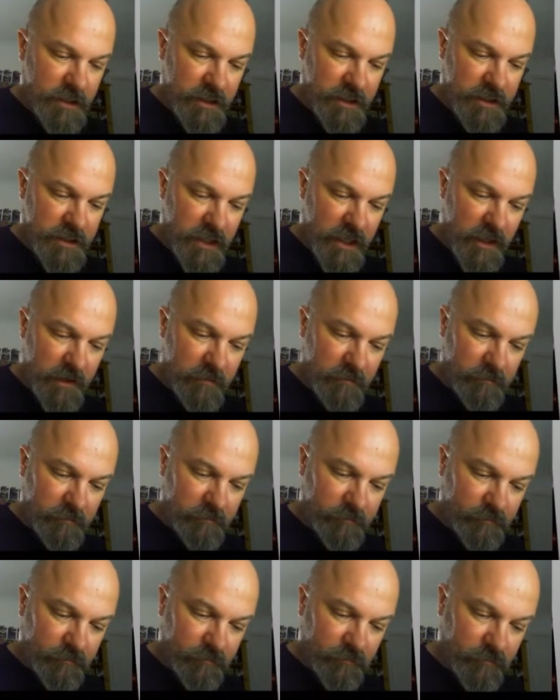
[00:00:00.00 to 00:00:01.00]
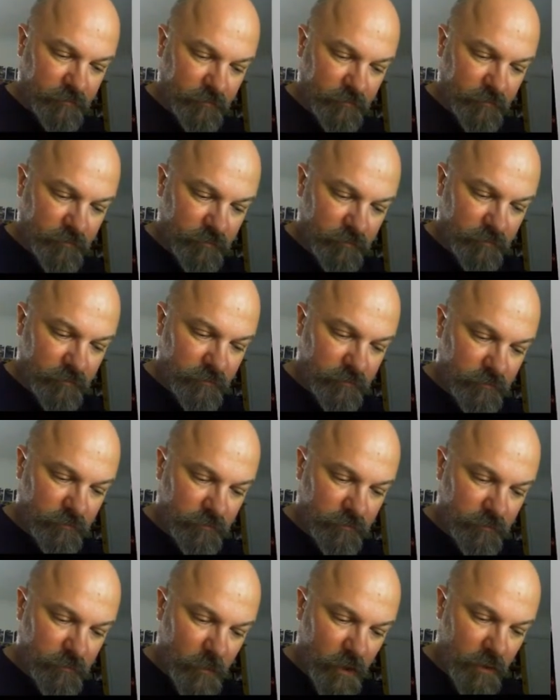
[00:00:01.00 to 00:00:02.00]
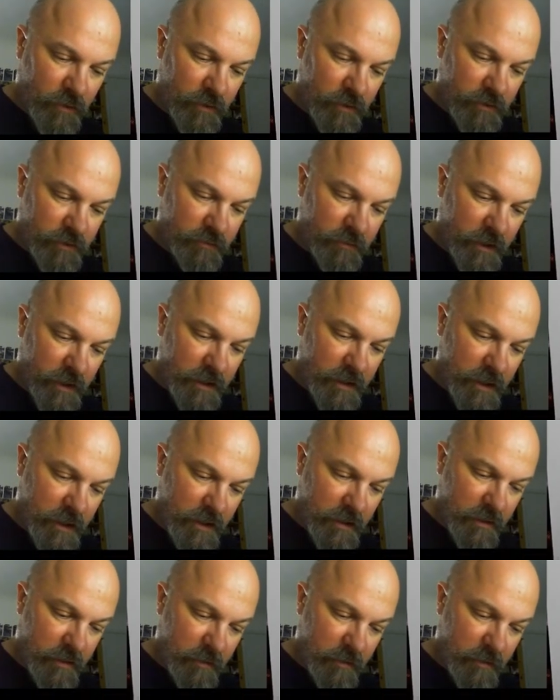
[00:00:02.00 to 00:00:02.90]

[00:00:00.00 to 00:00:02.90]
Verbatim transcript: see on the screen there.